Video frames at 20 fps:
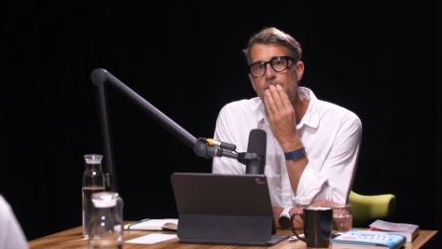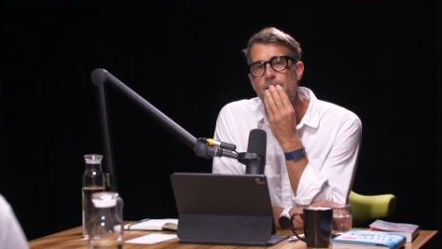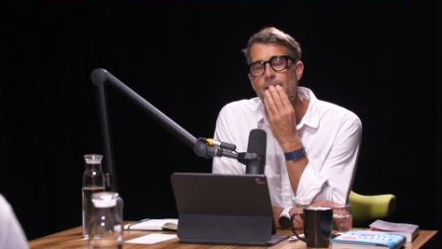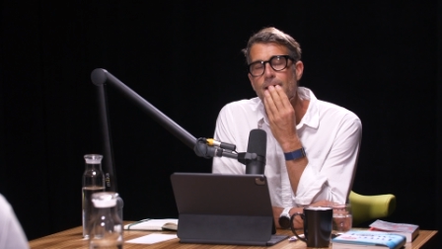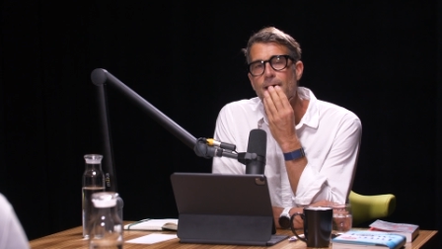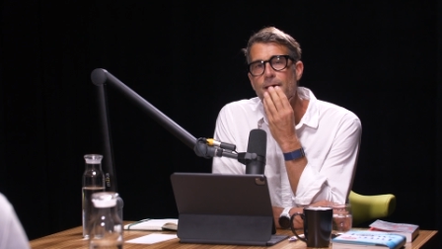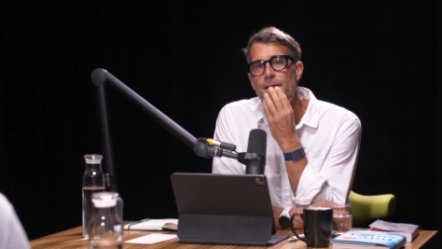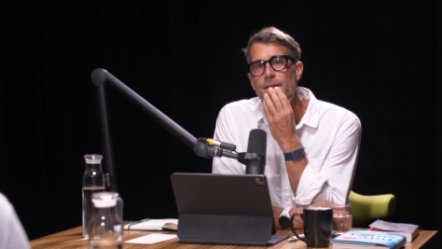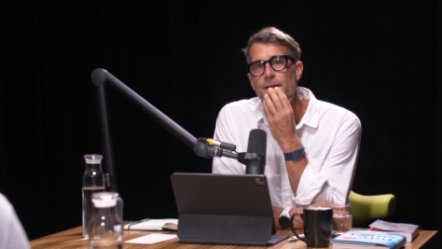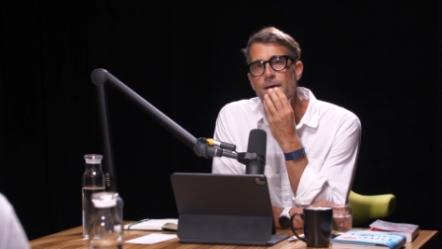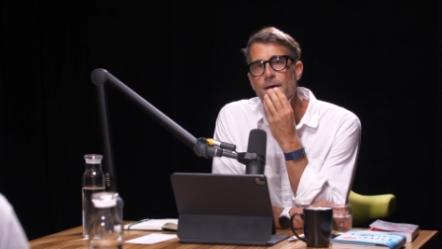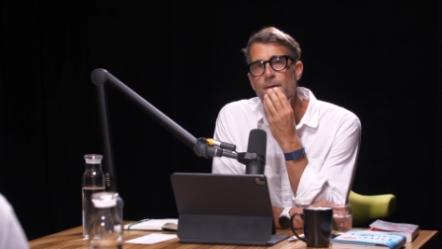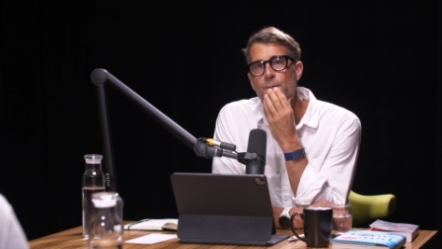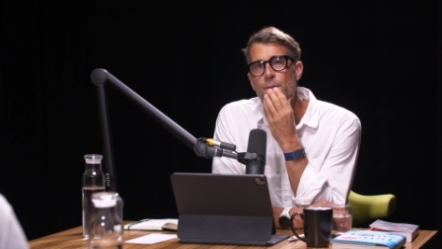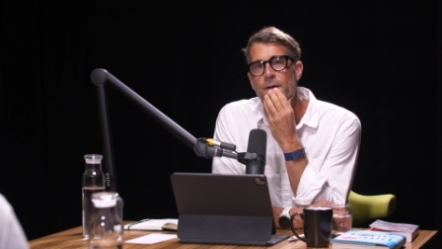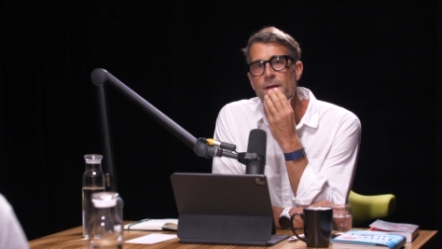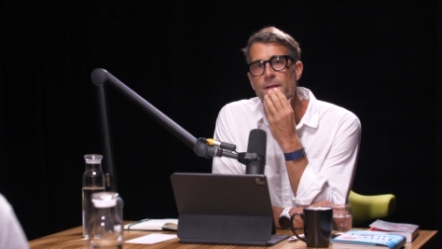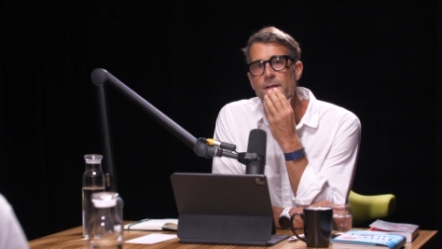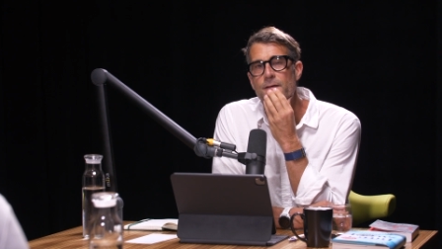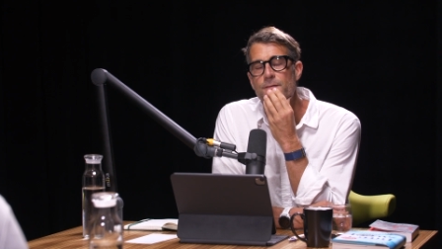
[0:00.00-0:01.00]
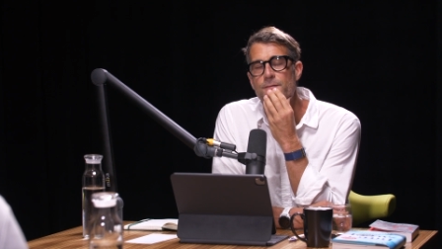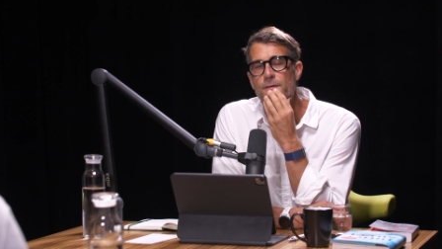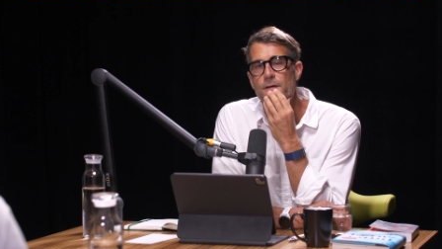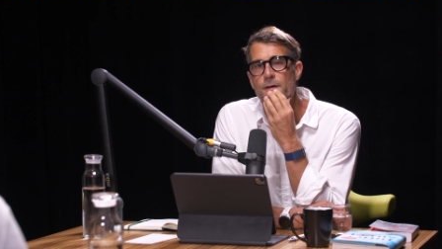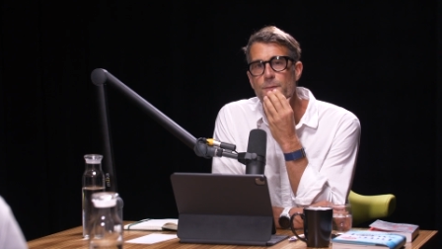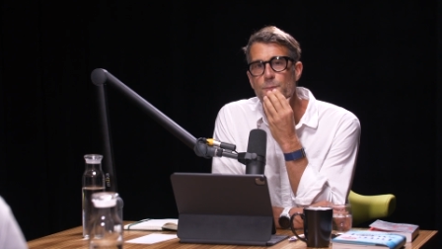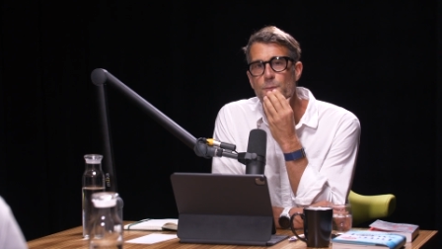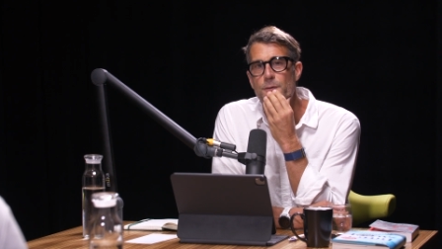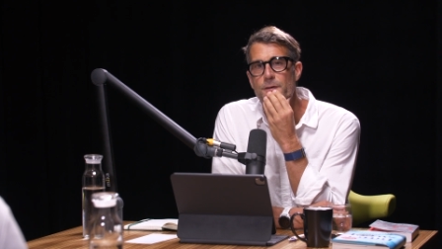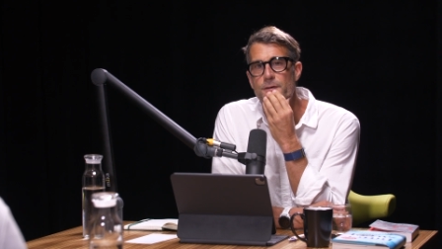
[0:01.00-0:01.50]
Yeah, I think when I think of awe
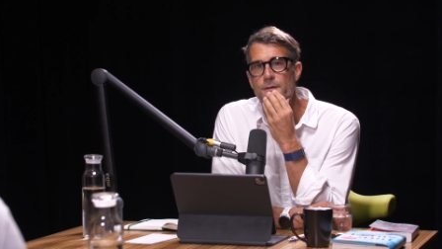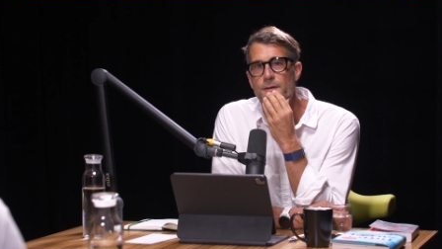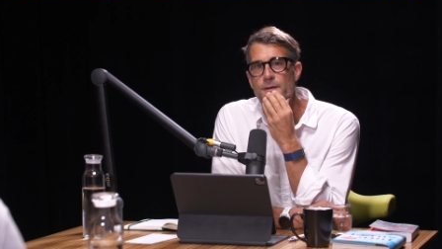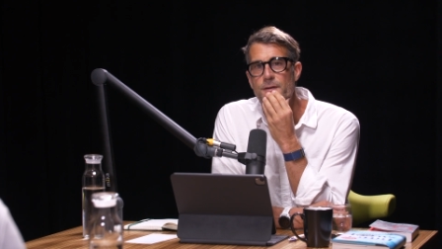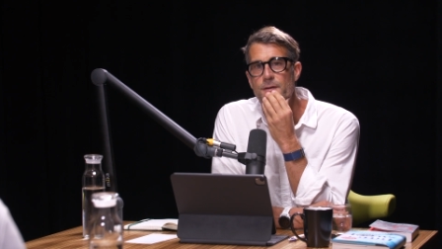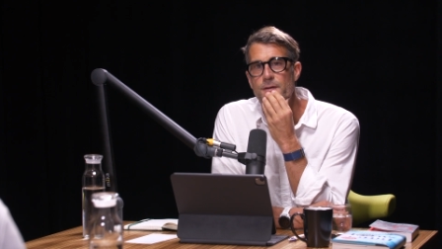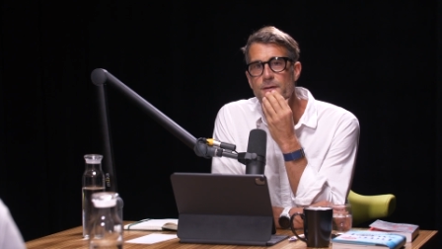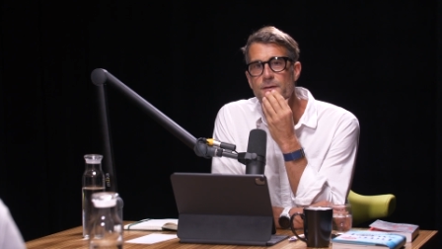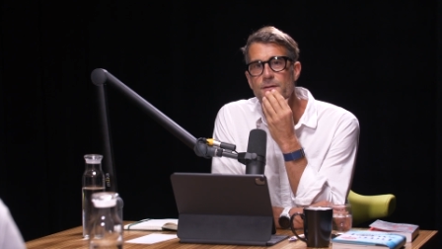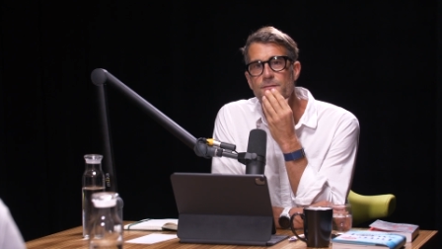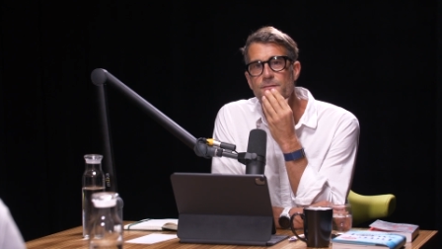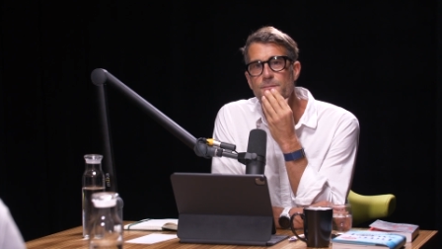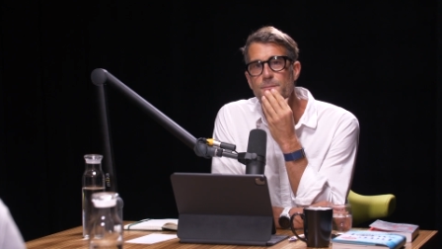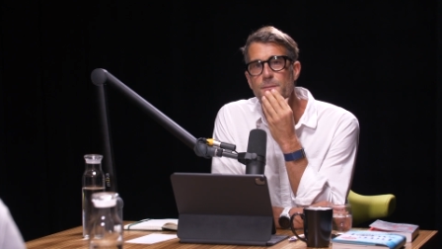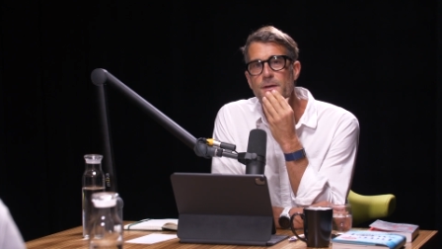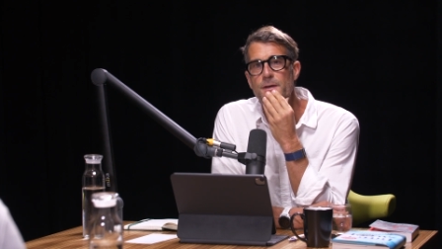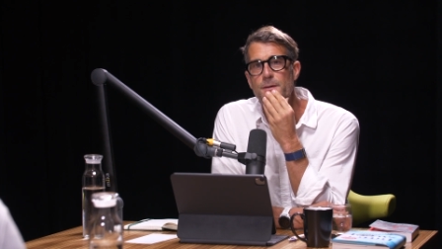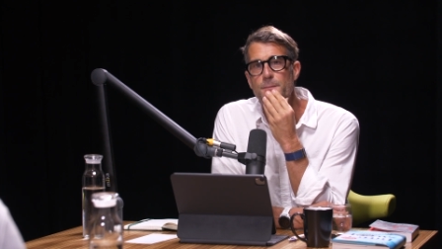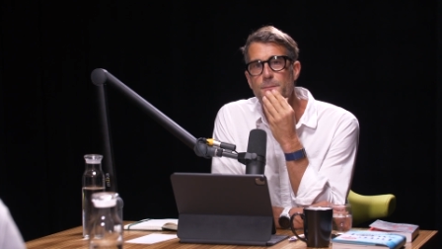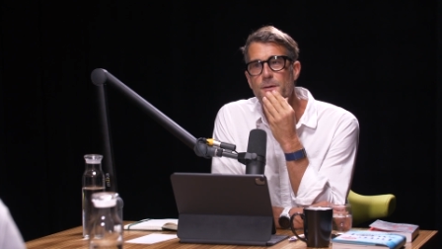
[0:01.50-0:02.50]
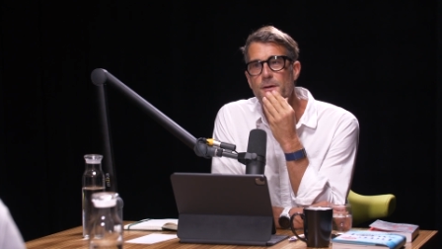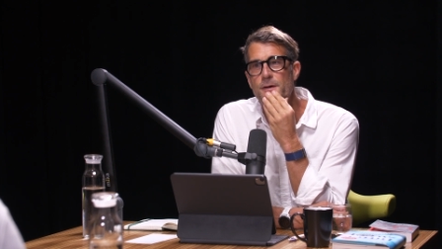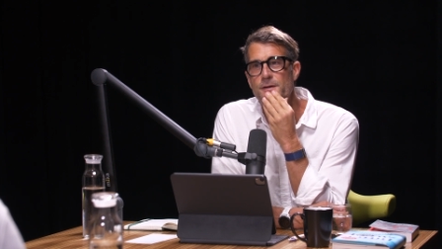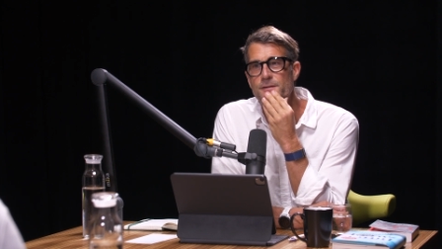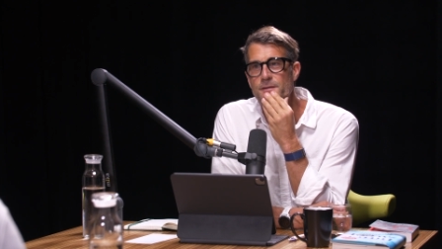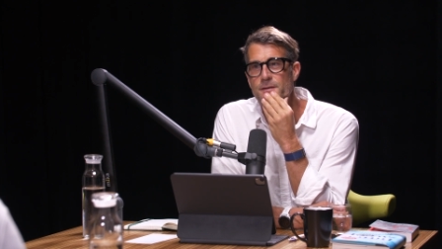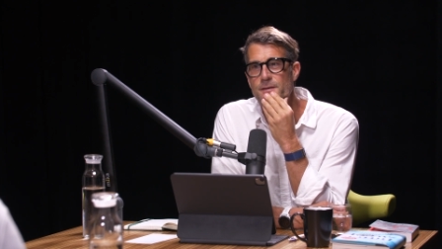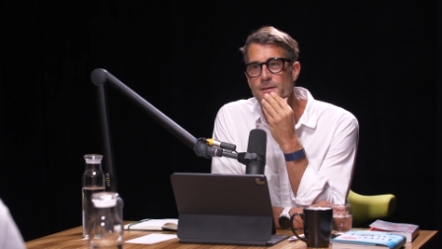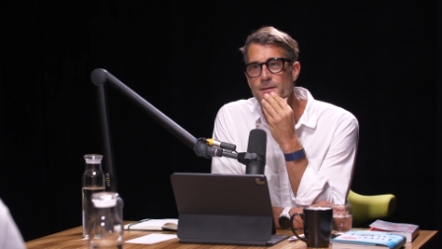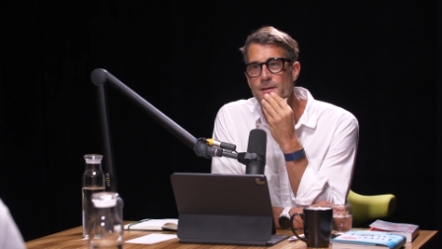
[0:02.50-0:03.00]
and wonder, I think of being
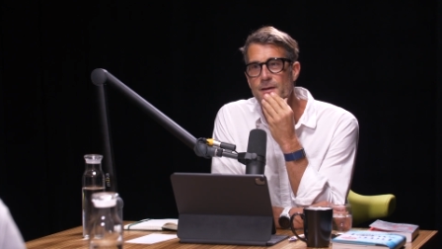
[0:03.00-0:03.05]
present.